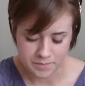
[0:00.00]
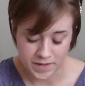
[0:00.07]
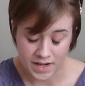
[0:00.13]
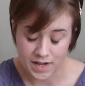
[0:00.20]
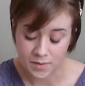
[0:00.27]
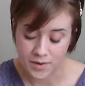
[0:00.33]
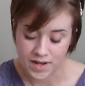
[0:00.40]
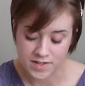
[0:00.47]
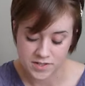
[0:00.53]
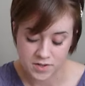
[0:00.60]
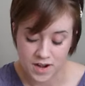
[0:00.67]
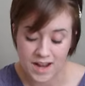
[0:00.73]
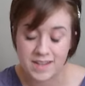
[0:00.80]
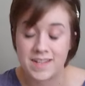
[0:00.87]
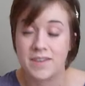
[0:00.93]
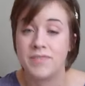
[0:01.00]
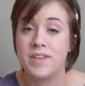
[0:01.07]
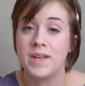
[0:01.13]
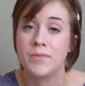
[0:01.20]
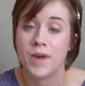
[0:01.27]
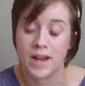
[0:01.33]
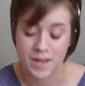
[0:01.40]
But anyway, so I
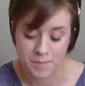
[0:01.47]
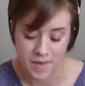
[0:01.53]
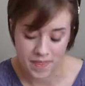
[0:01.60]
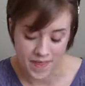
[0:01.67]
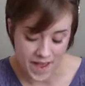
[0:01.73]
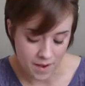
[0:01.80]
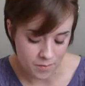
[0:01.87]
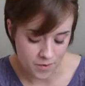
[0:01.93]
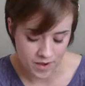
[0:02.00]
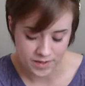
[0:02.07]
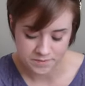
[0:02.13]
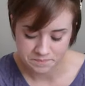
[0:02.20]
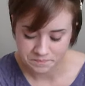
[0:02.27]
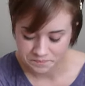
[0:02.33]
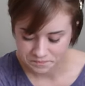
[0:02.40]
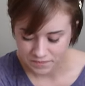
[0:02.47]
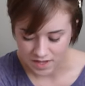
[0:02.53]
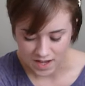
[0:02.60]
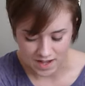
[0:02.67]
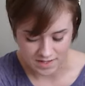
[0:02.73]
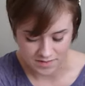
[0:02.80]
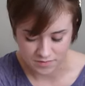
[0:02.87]
definitely recommend that one.
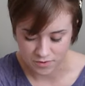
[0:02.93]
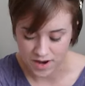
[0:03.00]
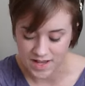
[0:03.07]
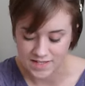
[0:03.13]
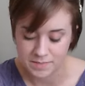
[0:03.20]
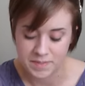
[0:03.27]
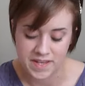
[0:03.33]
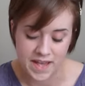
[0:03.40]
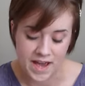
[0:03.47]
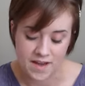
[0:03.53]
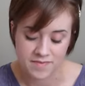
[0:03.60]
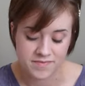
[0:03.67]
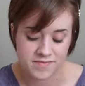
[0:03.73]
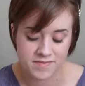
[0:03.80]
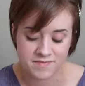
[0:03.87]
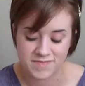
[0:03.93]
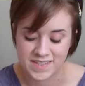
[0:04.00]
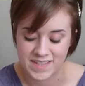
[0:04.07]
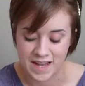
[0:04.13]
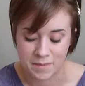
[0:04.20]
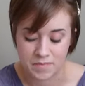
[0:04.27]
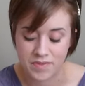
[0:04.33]
As for SPF,
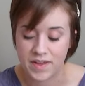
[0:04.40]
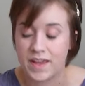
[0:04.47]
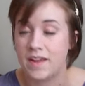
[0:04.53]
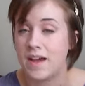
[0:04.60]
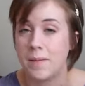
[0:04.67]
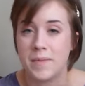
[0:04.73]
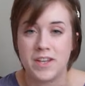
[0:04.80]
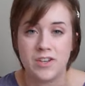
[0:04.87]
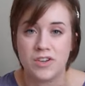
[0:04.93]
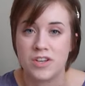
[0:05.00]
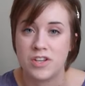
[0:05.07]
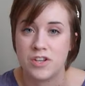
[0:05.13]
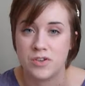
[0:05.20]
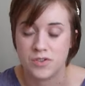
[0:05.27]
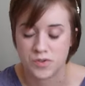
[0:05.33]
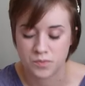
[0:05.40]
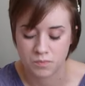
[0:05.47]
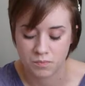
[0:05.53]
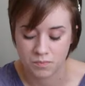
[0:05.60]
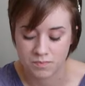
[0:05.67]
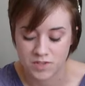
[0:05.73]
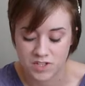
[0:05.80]
same thing. I mean, you can use
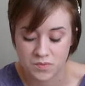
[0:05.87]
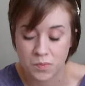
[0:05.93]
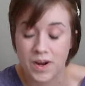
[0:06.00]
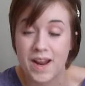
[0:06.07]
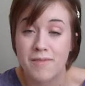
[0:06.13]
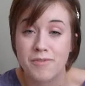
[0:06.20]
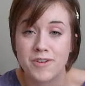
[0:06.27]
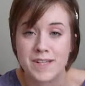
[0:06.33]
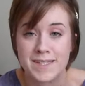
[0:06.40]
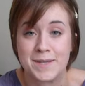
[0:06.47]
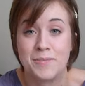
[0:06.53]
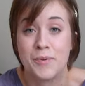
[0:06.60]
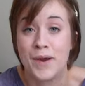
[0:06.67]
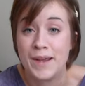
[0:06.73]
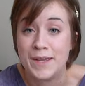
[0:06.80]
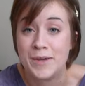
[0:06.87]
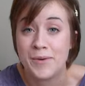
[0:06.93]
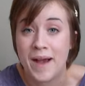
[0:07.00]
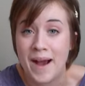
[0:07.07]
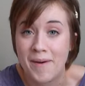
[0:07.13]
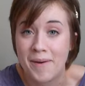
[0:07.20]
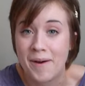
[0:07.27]
just whatever doesn't break
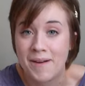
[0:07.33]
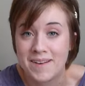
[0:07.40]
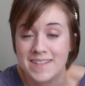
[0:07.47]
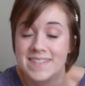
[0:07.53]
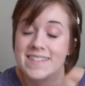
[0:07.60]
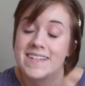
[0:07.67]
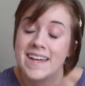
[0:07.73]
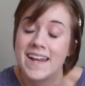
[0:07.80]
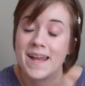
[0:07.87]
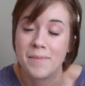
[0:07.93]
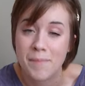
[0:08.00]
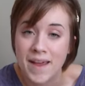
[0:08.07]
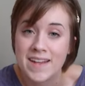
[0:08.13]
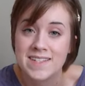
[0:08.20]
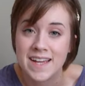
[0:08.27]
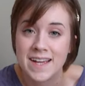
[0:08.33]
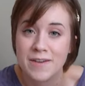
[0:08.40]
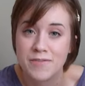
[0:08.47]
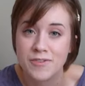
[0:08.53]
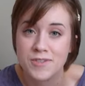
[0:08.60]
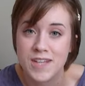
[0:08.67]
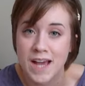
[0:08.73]
you out, honestly, and it may take
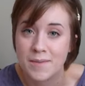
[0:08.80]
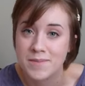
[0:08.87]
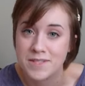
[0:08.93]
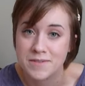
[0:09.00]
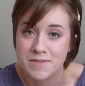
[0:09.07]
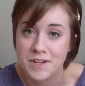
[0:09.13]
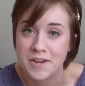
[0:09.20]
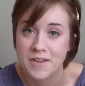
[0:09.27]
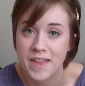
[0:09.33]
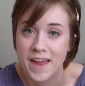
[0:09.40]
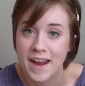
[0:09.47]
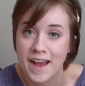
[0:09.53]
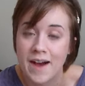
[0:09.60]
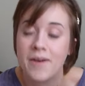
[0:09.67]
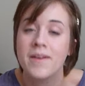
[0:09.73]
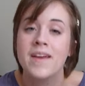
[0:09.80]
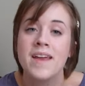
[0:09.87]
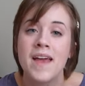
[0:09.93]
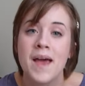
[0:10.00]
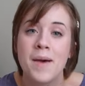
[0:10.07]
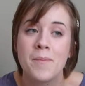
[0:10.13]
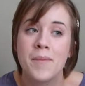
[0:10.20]
a few times to figure that out.
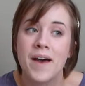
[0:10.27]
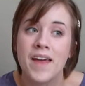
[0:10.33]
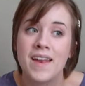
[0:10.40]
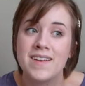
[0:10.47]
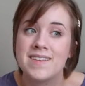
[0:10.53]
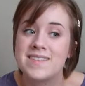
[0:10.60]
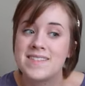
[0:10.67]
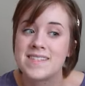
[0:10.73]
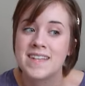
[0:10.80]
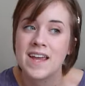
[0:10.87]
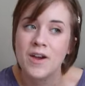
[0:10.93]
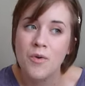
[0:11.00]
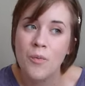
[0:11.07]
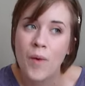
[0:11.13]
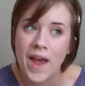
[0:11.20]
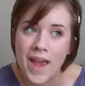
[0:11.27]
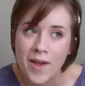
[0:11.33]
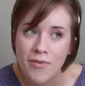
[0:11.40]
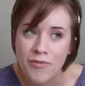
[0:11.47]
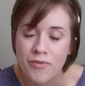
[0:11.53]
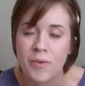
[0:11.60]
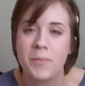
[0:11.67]
But stay
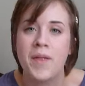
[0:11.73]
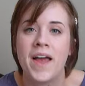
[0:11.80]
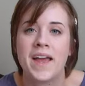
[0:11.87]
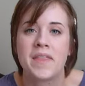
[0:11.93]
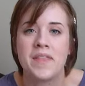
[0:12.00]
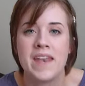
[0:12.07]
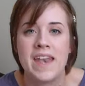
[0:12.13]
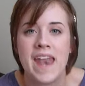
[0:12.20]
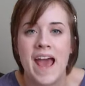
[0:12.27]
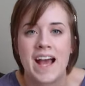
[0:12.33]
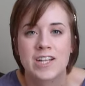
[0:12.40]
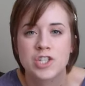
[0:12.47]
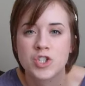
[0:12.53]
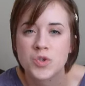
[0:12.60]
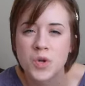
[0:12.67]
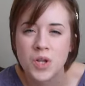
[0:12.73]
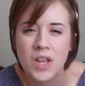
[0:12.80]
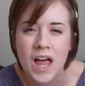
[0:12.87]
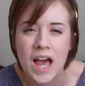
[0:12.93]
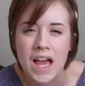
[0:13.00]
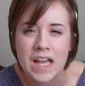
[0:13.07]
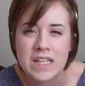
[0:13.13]
away from like the natural
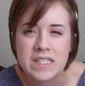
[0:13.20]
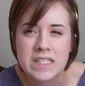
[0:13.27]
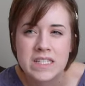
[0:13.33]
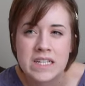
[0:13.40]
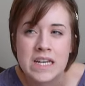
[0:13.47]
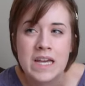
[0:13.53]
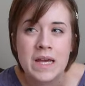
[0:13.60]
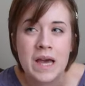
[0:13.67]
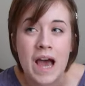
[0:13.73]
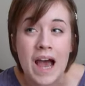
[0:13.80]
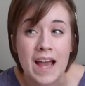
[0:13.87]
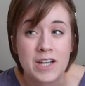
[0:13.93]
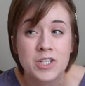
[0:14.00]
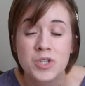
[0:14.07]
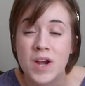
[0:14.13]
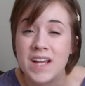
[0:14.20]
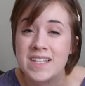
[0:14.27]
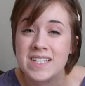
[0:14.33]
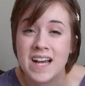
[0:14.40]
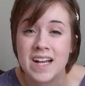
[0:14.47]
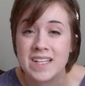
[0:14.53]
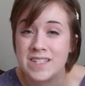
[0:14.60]
lines. I
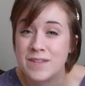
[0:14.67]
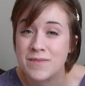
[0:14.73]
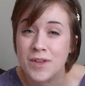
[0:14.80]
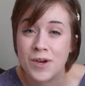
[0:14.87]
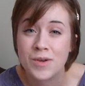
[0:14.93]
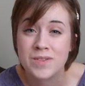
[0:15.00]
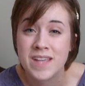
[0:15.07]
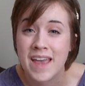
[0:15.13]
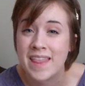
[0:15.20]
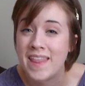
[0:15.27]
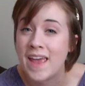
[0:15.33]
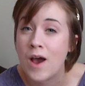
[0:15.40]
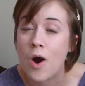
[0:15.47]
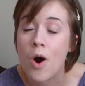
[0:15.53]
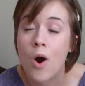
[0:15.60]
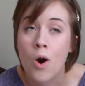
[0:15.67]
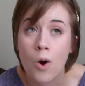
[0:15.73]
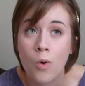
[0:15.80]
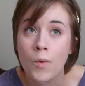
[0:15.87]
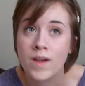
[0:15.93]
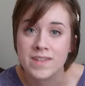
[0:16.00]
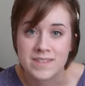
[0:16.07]
tried tons of those, and they
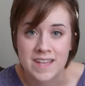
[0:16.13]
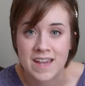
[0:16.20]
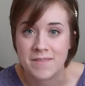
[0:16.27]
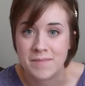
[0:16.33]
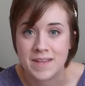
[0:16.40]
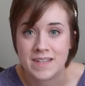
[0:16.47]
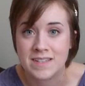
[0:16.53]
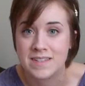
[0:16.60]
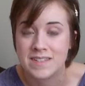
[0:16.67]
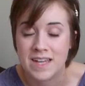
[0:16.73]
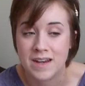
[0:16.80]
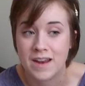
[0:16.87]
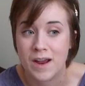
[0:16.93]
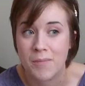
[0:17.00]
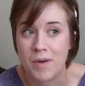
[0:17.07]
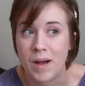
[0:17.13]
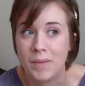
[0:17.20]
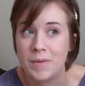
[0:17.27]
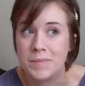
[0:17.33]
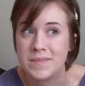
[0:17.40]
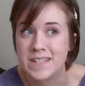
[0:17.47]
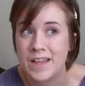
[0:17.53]
always gave me skincare
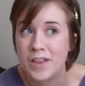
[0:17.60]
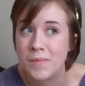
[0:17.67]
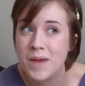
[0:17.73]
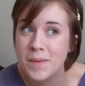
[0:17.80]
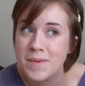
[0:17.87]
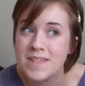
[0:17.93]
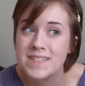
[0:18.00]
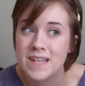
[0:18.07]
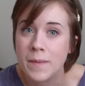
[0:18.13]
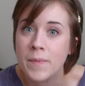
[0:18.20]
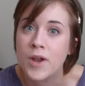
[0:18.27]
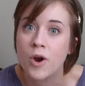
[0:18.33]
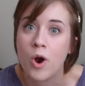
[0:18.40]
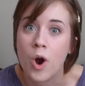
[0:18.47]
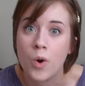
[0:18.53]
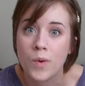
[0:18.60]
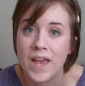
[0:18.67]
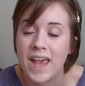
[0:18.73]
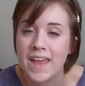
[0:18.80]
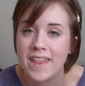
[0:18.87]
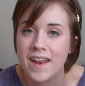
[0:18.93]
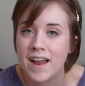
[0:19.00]
problems. Now, there may be some that are
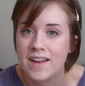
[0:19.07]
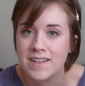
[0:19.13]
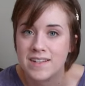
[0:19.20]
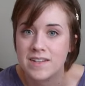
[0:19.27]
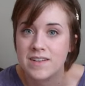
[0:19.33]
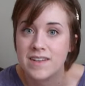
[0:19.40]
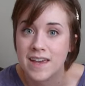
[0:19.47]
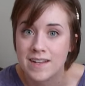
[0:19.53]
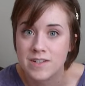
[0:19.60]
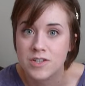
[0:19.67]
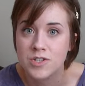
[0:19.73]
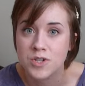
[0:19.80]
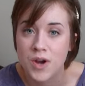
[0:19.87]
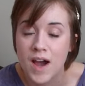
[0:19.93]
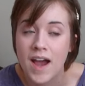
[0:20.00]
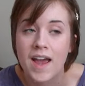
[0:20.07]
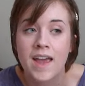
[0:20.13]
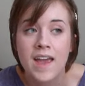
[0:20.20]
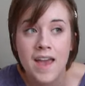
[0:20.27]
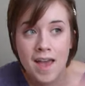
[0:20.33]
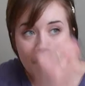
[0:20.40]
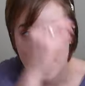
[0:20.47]
okay that I didn't get to
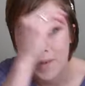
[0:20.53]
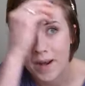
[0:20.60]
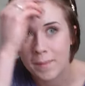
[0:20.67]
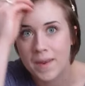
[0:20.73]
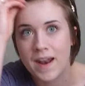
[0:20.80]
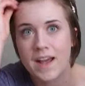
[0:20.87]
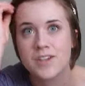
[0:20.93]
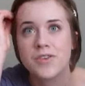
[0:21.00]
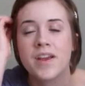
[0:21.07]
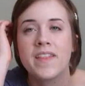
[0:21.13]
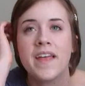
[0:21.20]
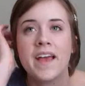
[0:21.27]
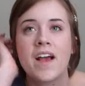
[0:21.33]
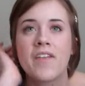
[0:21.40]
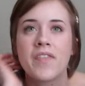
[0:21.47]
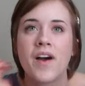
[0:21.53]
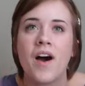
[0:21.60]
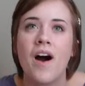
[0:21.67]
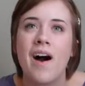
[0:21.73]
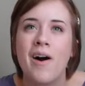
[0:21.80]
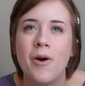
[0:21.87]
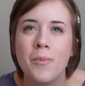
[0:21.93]
try, but I mean, I tried like the
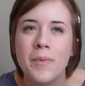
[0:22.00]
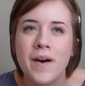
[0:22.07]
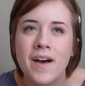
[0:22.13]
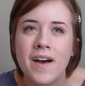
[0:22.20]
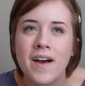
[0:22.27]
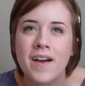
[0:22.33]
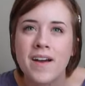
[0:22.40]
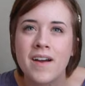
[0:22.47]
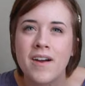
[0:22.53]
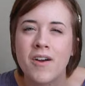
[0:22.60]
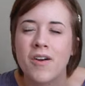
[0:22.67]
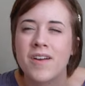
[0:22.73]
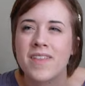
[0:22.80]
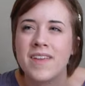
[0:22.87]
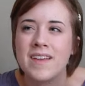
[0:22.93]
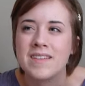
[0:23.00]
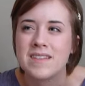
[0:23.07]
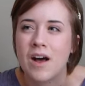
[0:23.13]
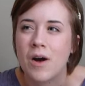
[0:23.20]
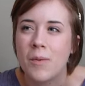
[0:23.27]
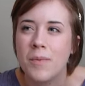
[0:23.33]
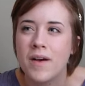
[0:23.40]
Alba, or I think
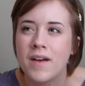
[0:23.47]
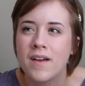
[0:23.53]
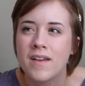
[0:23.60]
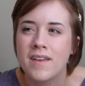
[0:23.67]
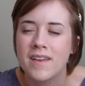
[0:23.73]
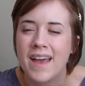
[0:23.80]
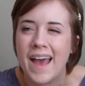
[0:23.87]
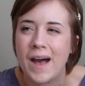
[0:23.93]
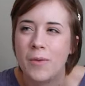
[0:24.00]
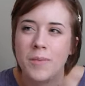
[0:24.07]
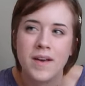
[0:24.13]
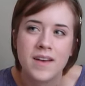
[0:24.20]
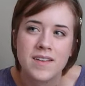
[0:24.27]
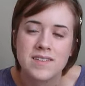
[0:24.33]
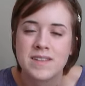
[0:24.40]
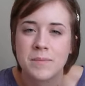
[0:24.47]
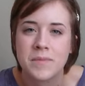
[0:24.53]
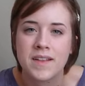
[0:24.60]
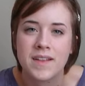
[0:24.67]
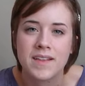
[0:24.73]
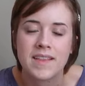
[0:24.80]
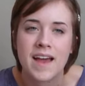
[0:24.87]
it's Alba,
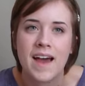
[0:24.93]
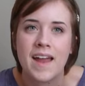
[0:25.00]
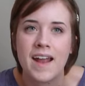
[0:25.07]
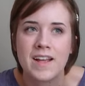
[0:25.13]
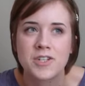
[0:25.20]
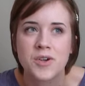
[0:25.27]
something like that.